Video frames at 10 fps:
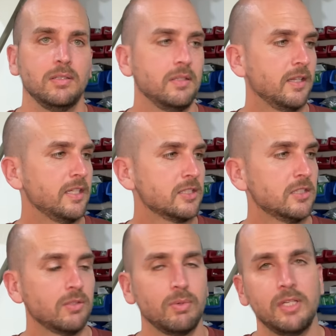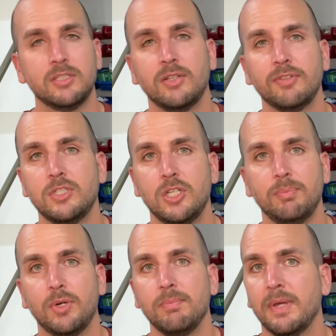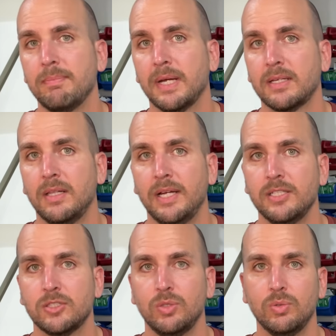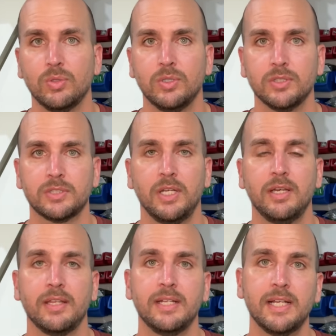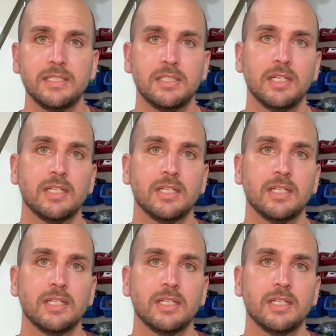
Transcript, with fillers: Now this is a relatively cheap one made by Klein Tools. The nice thing